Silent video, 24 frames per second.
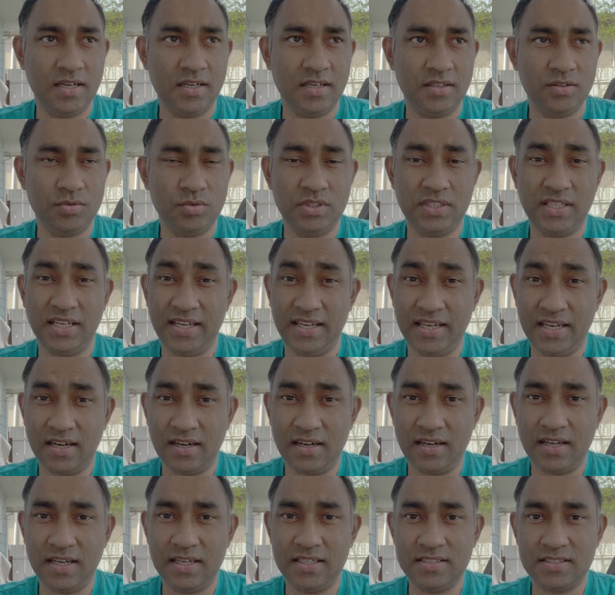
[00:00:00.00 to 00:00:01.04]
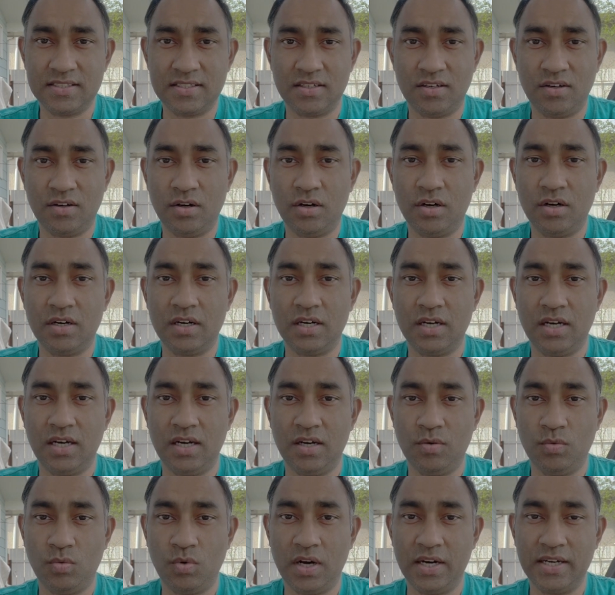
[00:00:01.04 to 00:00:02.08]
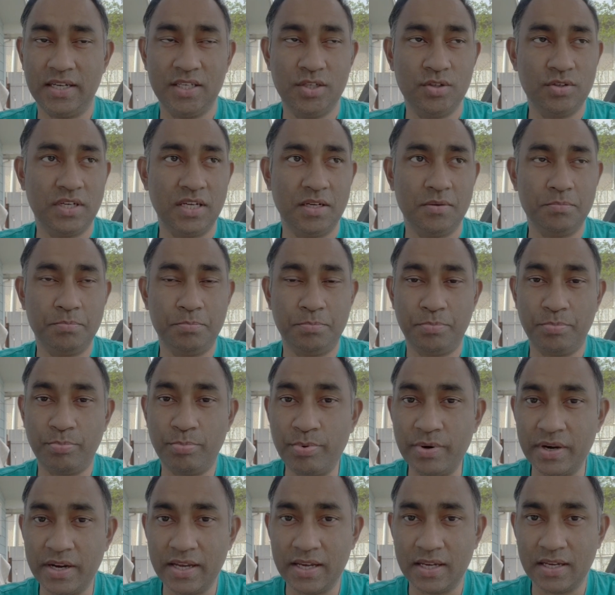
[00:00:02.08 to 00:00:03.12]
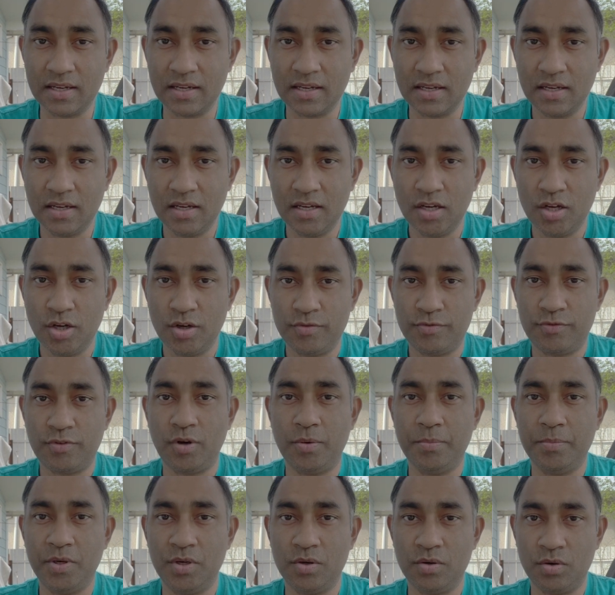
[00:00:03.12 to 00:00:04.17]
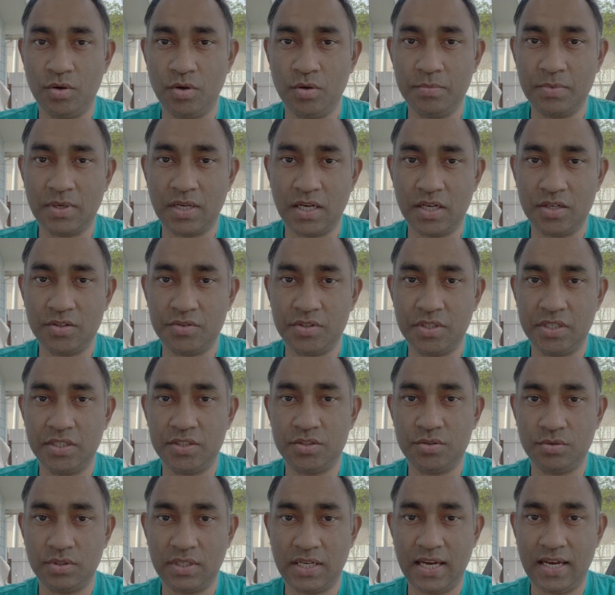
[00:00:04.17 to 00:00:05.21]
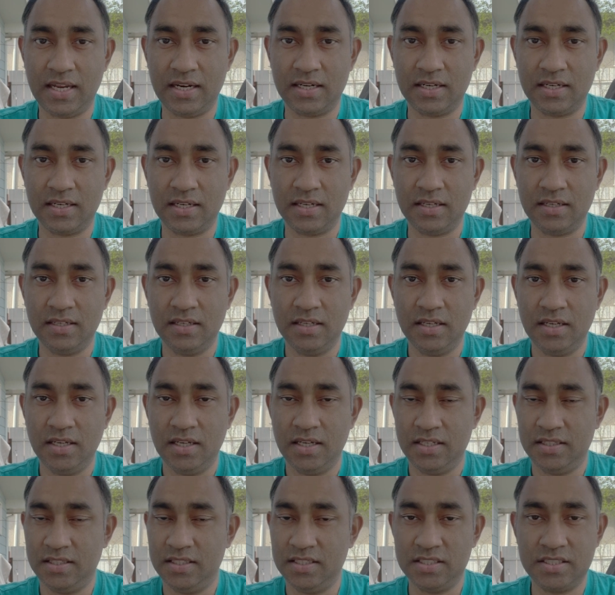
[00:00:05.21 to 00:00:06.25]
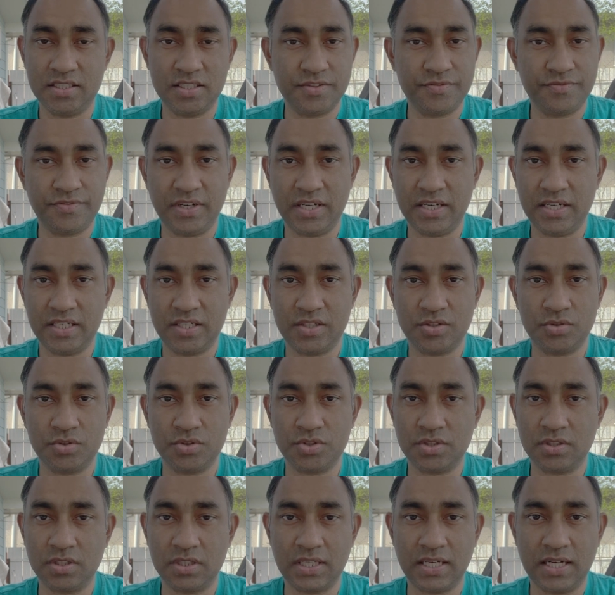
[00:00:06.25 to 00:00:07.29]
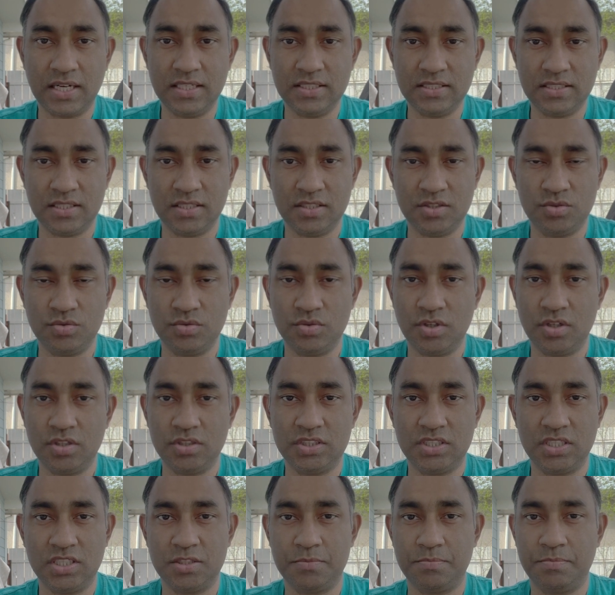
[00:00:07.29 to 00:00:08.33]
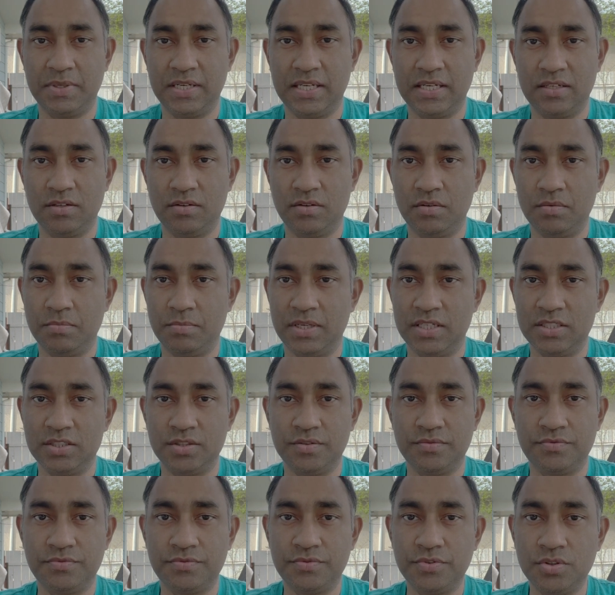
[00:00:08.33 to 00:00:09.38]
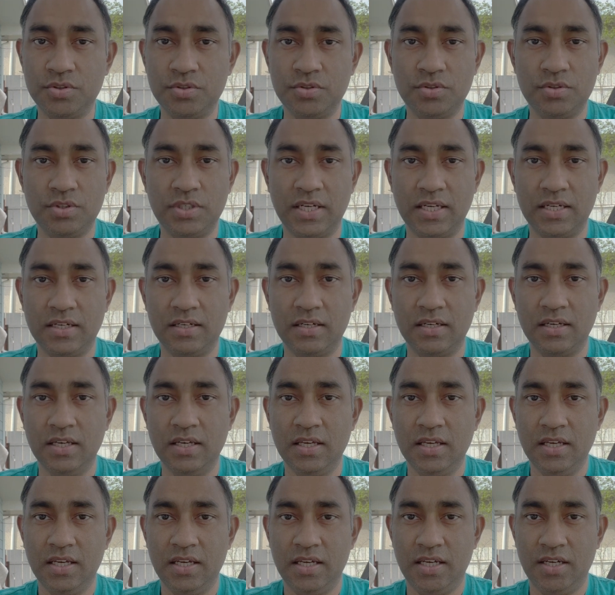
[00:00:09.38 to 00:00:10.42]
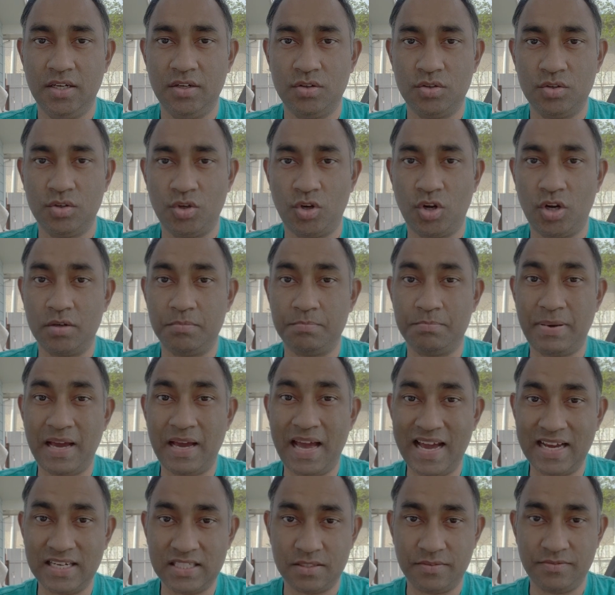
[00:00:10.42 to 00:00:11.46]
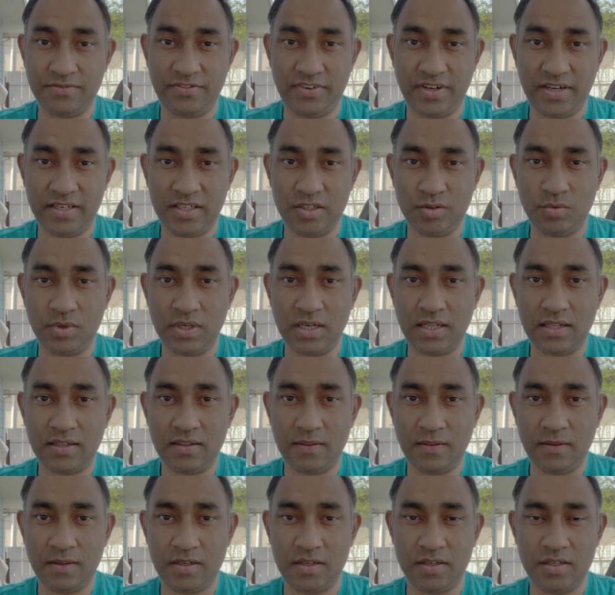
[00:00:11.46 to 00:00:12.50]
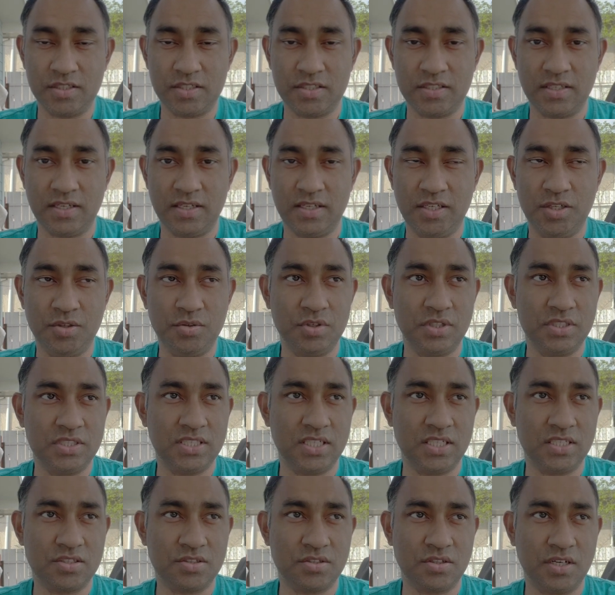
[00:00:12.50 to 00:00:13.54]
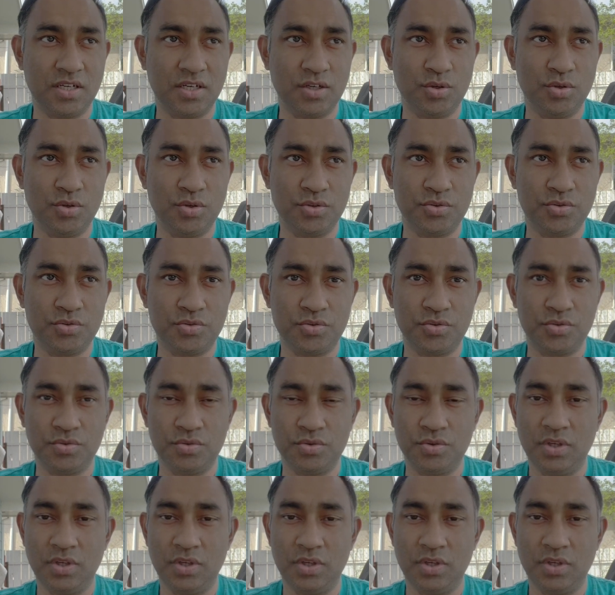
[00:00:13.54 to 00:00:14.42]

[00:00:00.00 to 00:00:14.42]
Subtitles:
with the airlines or what you can bring from your home country to Canada. This is very crucial, guys. Do not just bring a whole bunch of food and not packed very well, because you are just gonna go through